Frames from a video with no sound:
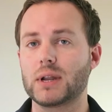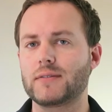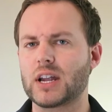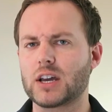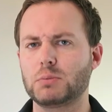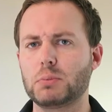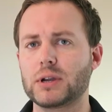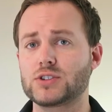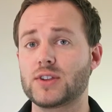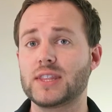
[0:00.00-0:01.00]
And I've got a couple of
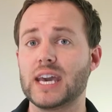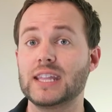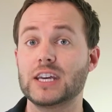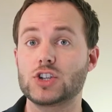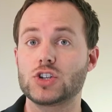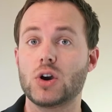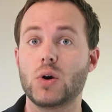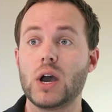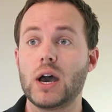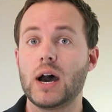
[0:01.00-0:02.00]
pictures at the end that
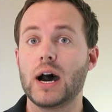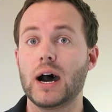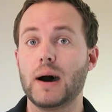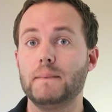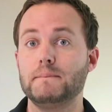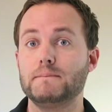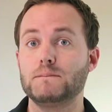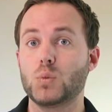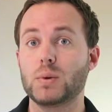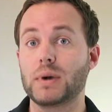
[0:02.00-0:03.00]
show
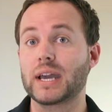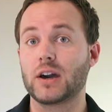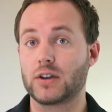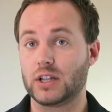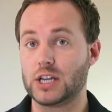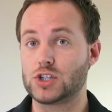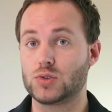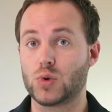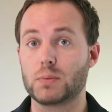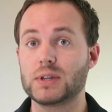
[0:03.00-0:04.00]
what my calculations were.